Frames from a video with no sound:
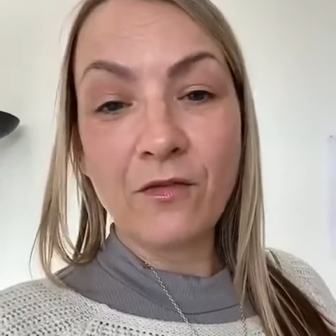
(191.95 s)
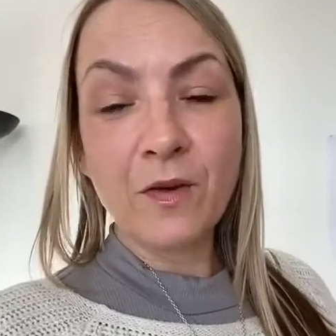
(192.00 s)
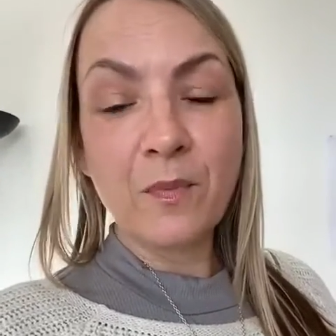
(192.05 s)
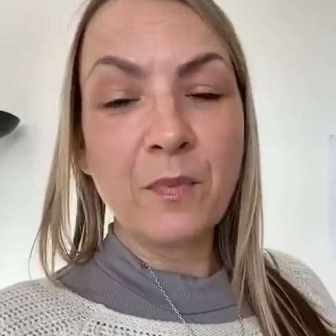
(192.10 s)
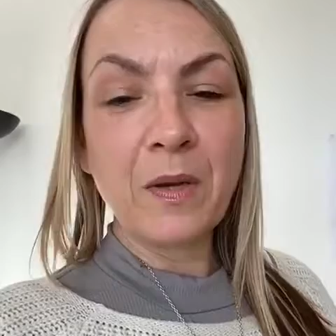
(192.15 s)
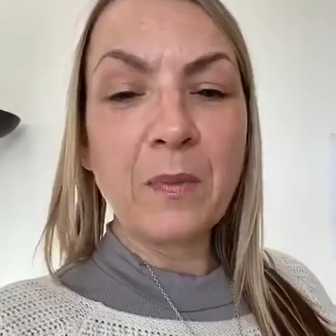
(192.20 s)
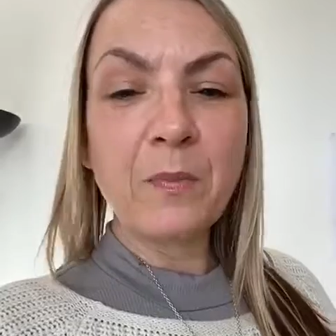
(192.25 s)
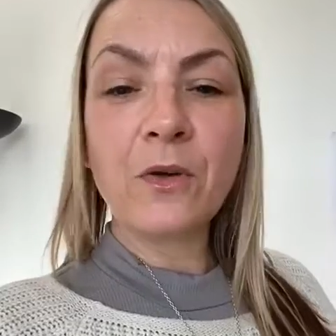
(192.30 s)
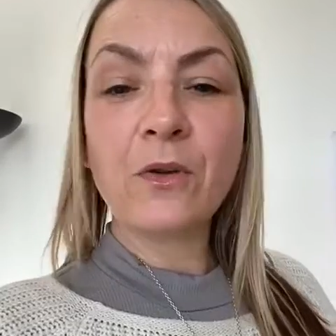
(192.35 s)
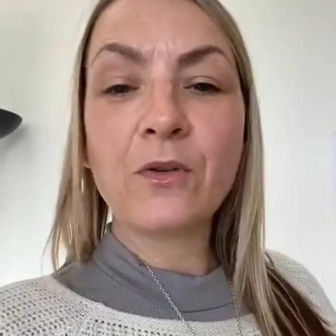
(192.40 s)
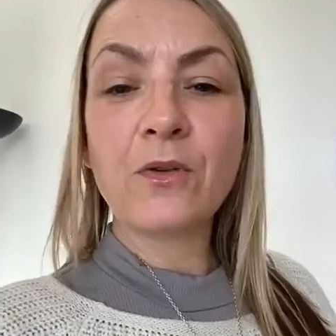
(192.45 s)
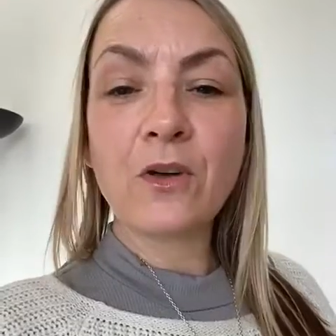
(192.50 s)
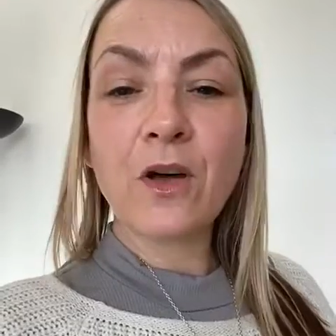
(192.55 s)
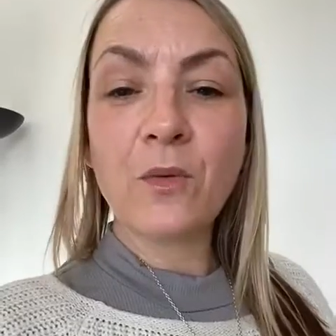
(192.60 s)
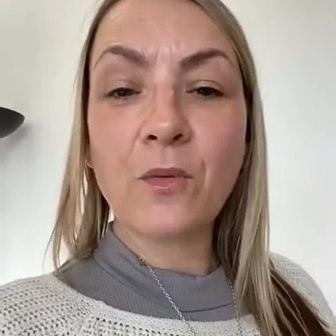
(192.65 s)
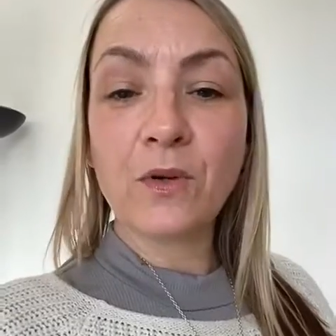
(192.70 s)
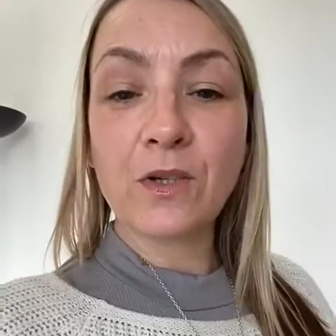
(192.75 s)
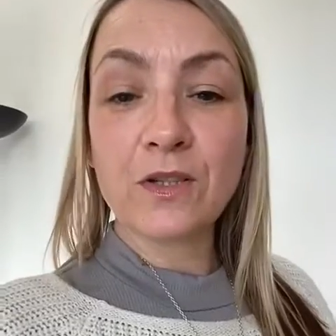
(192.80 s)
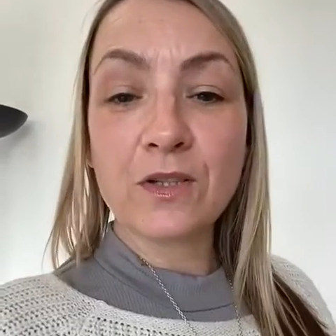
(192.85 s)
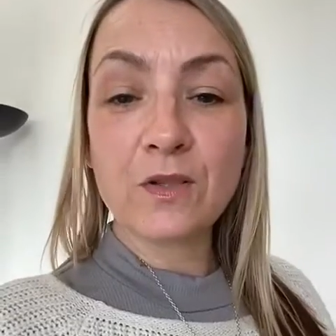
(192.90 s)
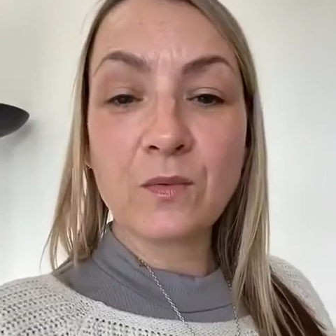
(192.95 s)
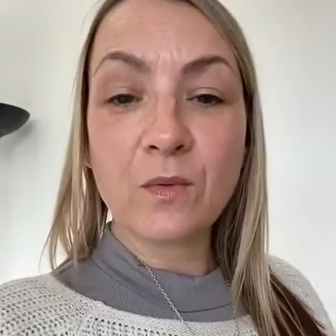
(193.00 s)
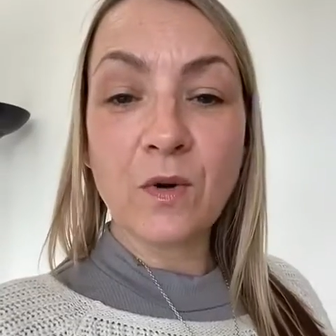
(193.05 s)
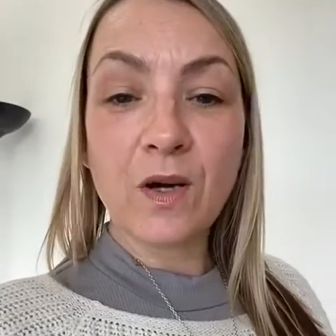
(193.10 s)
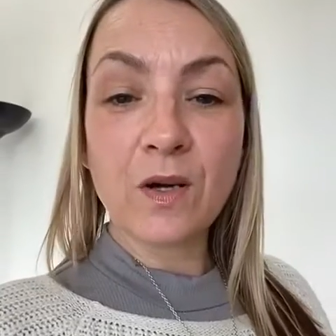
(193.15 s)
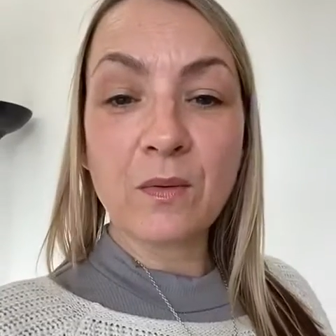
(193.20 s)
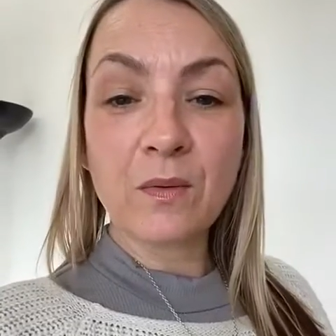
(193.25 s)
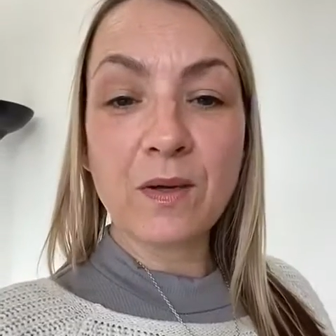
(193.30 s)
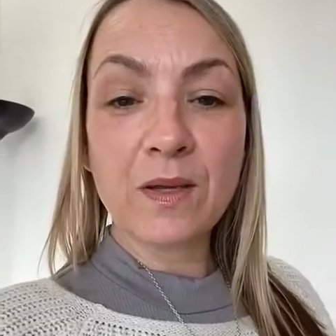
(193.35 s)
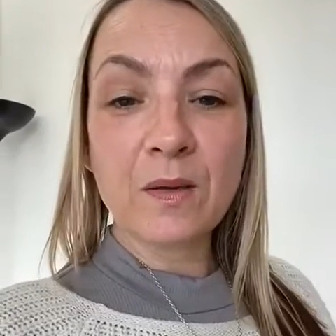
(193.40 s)
The people who I wanted to
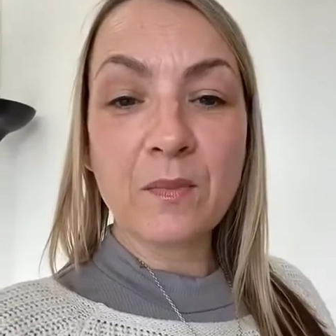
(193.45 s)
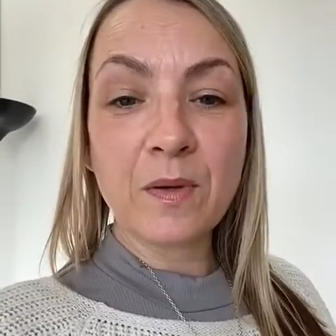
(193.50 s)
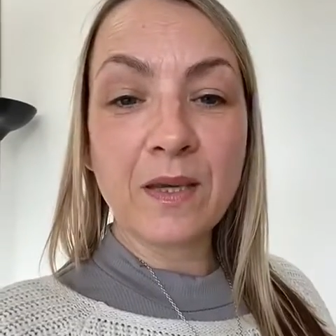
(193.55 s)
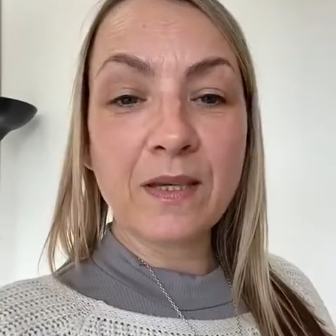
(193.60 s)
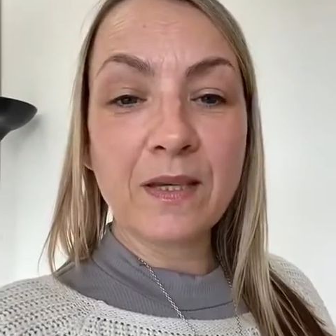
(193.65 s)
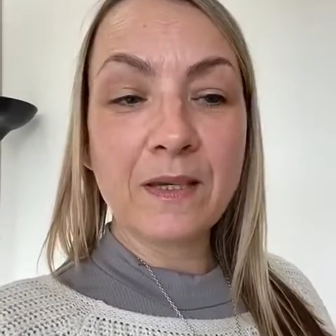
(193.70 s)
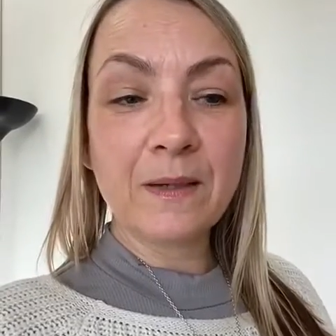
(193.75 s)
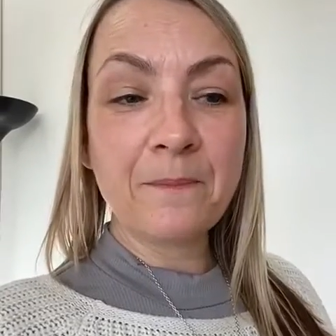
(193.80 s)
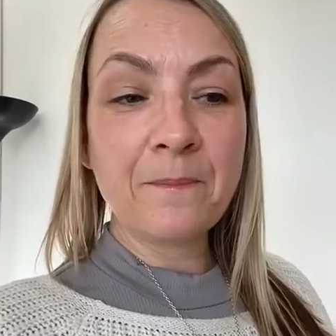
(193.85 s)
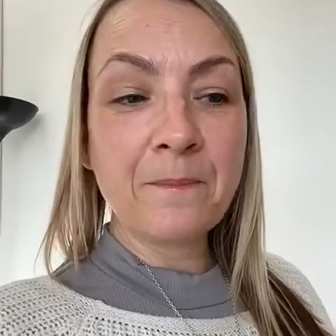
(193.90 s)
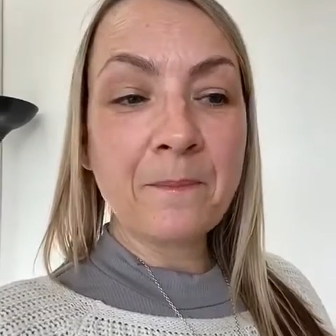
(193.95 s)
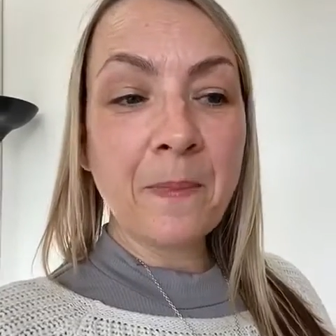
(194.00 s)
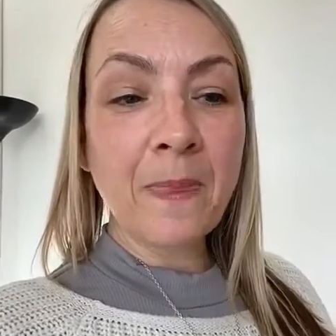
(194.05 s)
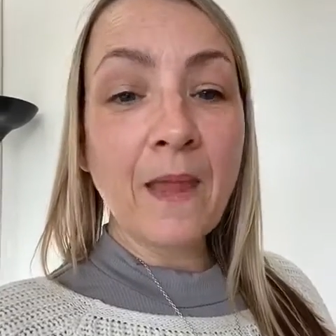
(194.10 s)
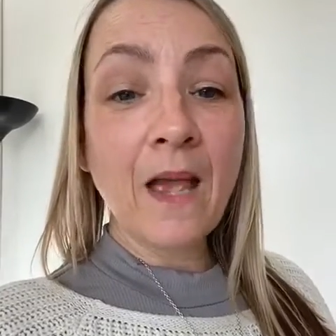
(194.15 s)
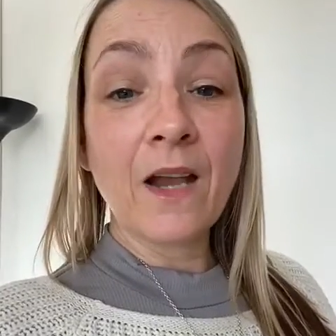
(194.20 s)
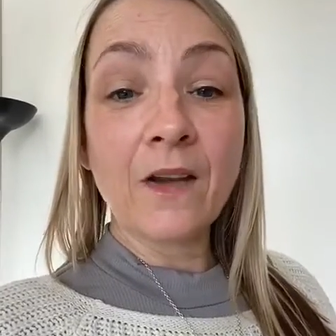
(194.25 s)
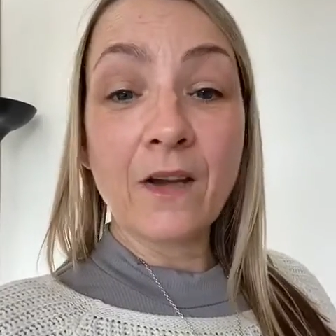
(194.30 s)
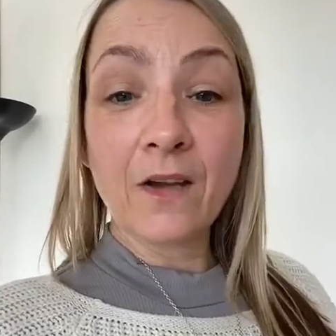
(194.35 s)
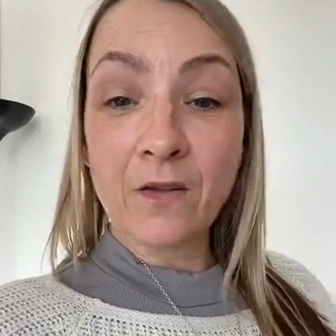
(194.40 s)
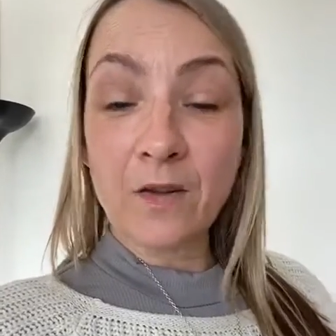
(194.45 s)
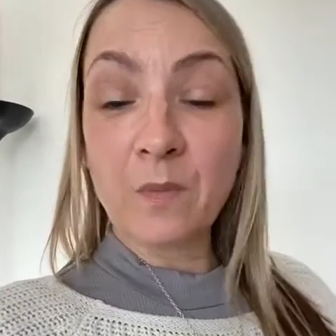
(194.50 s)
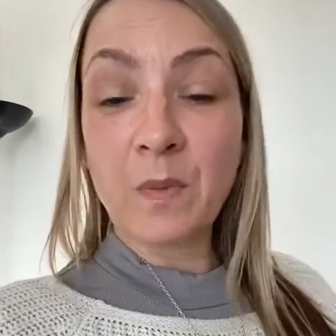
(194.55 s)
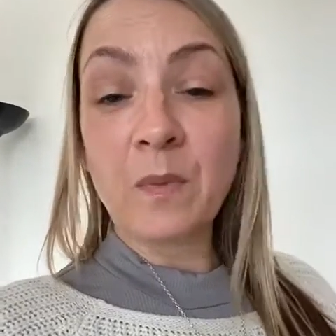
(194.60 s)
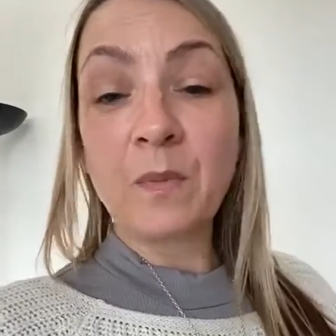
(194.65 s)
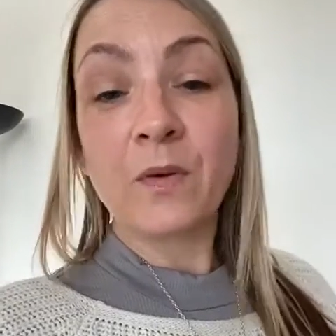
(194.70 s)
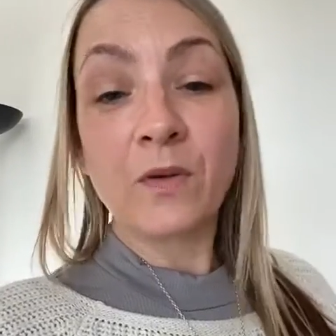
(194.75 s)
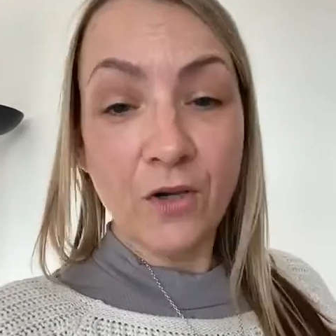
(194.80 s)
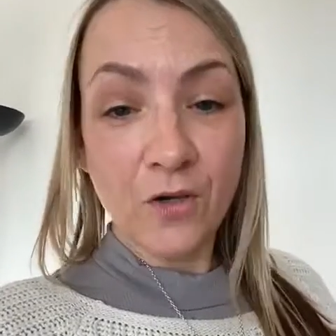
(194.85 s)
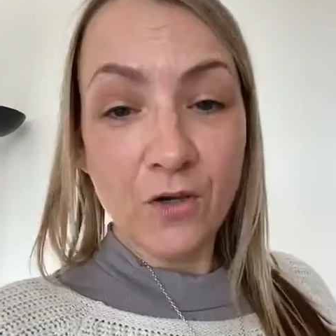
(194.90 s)
work with at the beginning are now the
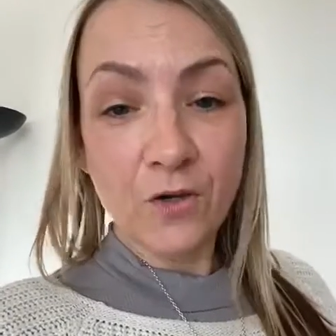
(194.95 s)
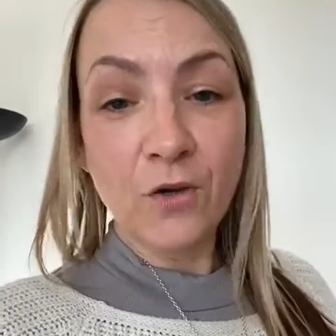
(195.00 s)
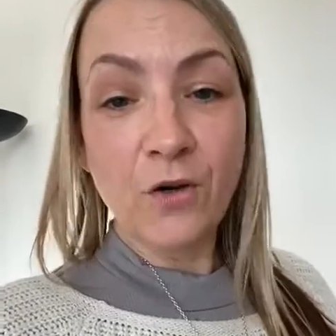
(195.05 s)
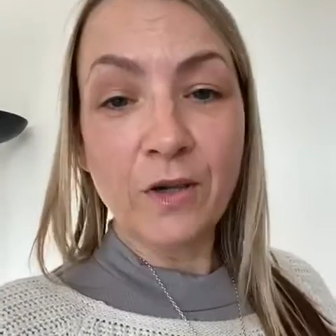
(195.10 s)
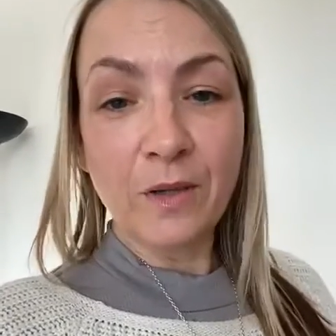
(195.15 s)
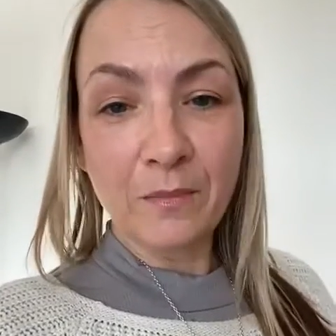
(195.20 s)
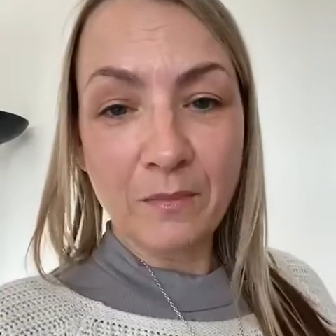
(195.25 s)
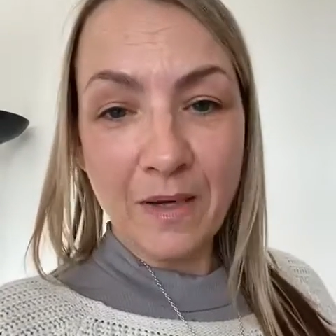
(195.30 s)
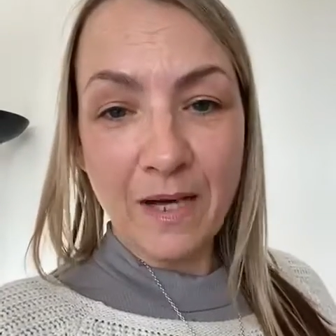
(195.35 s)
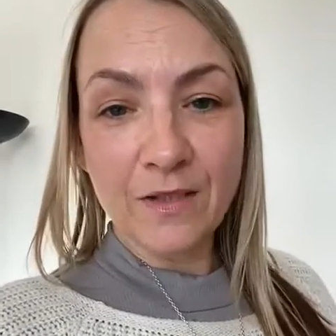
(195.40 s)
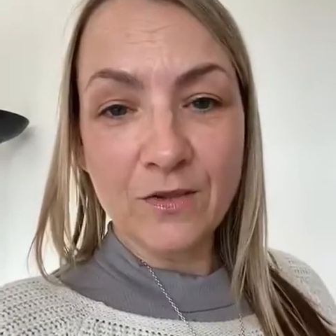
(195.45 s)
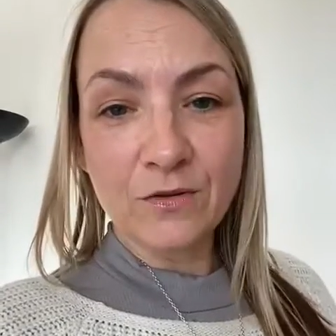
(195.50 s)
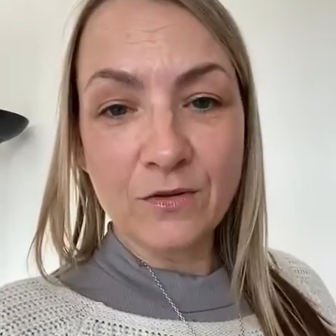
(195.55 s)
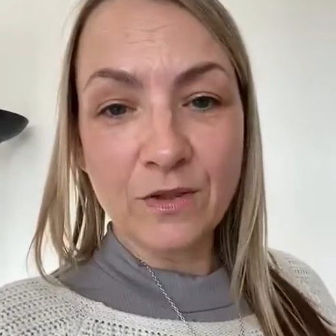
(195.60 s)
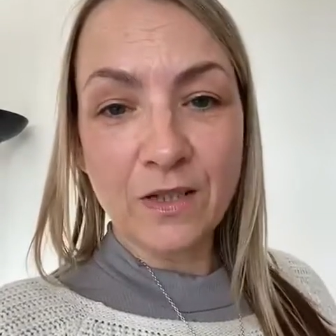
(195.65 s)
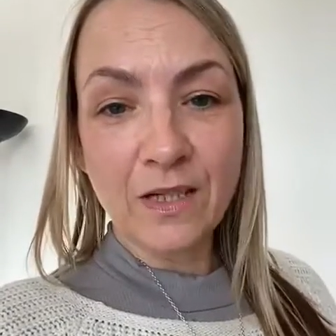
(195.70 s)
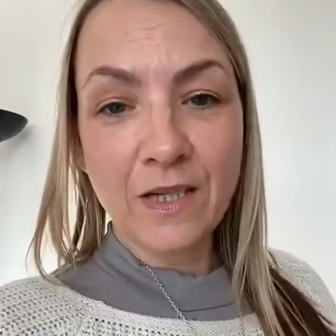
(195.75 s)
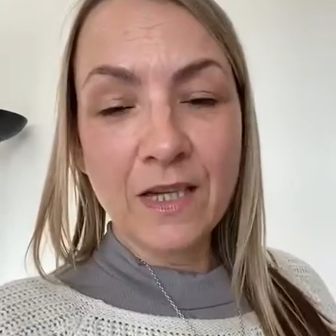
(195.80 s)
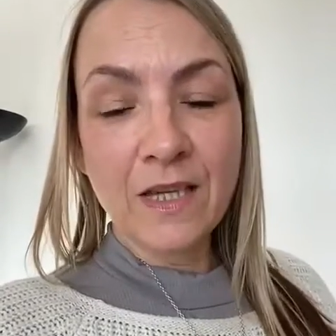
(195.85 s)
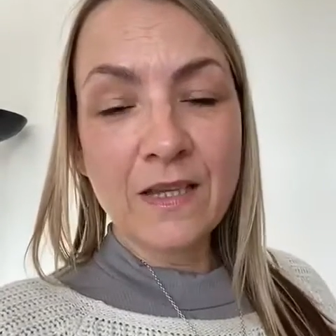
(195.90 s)
people that are knocking my door.